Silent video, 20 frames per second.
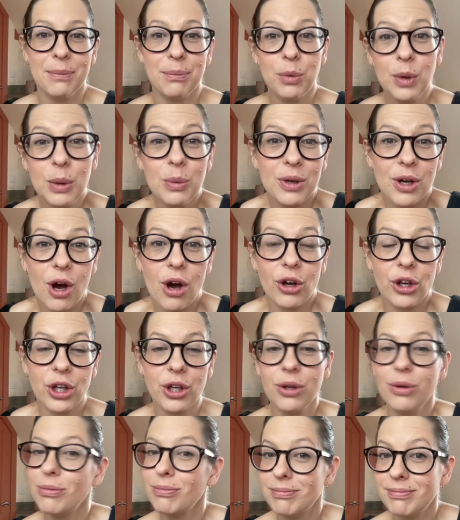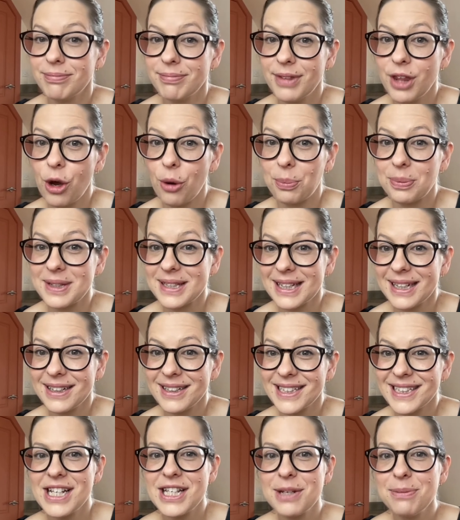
We would argue the opposite.